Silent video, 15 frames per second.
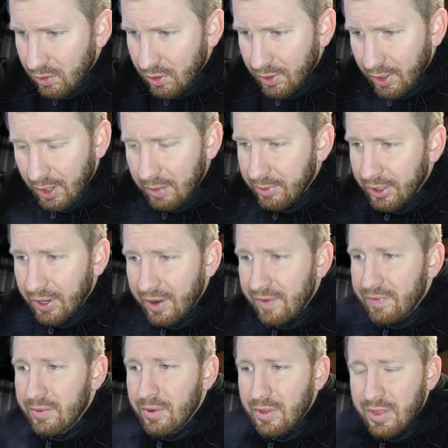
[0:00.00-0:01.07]
You gotta be
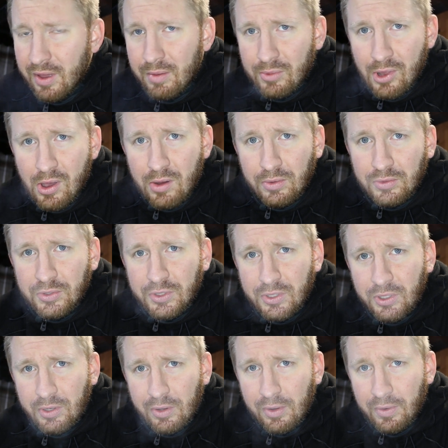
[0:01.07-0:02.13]
careful with them loans,
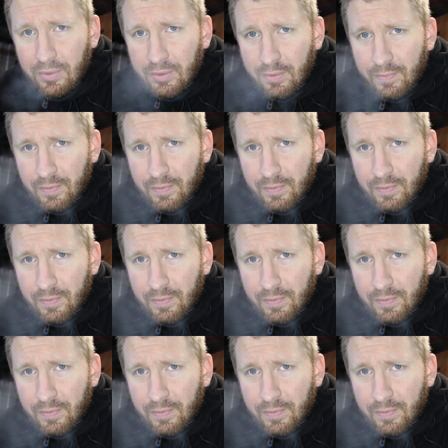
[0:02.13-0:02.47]
too.